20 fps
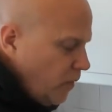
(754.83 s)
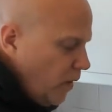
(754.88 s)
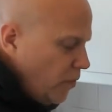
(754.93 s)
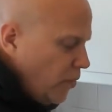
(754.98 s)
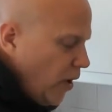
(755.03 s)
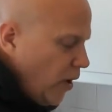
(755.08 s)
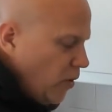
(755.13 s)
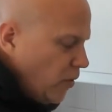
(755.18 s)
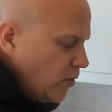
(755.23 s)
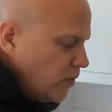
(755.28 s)

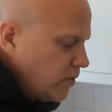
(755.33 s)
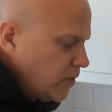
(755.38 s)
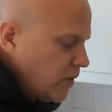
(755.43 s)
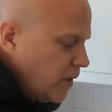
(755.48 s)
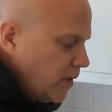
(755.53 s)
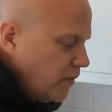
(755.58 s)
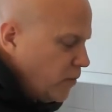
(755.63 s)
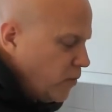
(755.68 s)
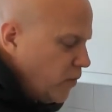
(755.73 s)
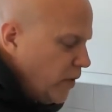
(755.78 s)

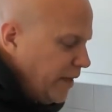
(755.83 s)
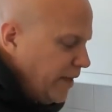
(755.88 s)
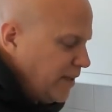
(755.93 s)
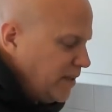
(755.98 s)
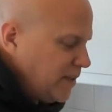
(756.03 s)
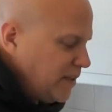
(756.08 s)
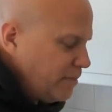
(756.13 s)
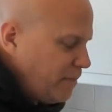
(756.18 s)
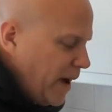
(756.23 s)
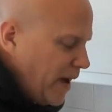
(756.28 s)
those really
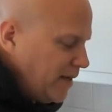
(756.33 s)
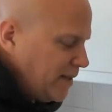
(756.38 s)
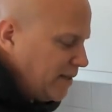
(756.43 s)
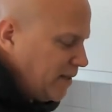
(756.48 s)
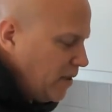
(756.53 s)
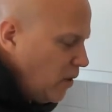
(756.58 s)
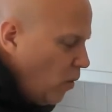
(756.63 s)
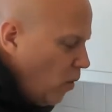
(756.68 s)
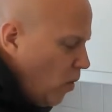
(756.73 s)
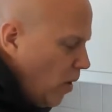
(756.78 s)

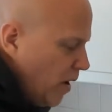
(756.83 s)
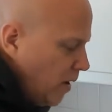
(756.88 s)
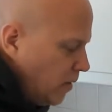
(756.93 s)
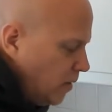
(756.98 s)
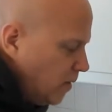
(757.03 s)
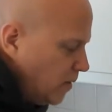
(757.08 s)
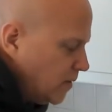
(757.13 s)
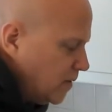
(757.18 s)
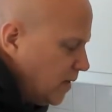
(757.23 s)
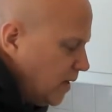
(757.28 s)
spicy
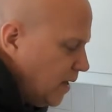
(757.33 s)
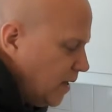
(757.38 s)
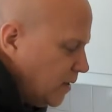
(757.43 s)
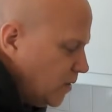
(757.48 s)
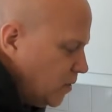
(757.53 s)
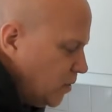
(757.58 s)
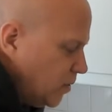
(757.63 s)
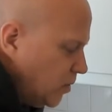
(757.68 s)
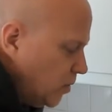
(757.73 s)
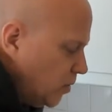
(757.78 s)
oils
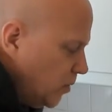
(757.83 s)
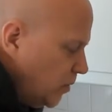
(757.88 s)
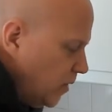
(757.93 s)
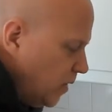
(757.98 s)
into